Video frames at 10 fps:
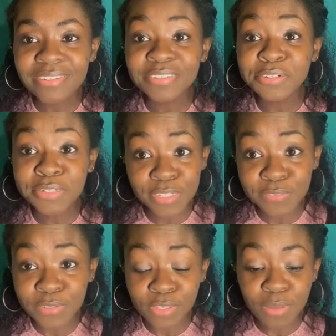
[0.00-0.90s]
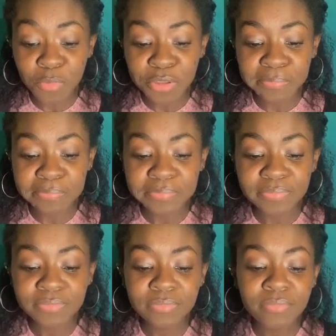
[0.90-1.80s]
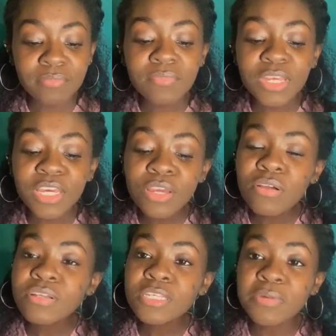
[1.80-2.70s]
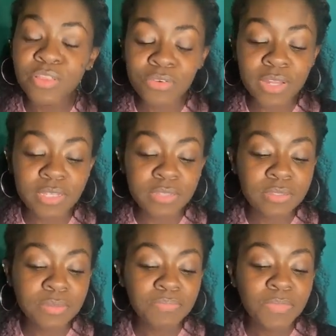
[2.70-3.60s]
cookies for someone. Here are some other ideas.